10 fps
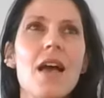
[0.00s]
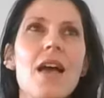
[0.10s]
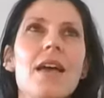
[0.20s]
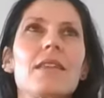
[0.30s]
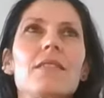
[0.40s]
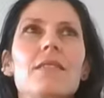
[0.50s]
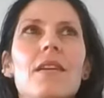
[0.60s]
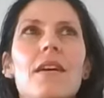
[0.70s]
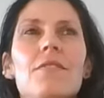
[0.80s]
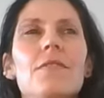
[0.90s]
And
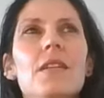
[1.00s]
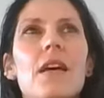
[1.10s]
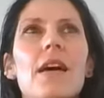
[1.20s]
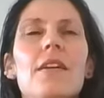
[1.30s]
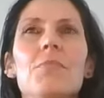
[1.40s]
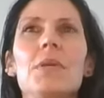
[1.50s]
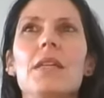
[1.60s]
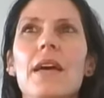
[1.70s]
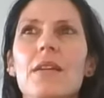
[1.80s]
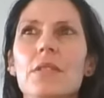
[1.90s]
I feel I have
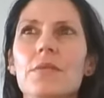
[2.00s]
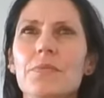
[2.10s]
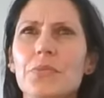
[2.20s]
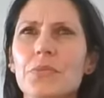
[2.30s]
been able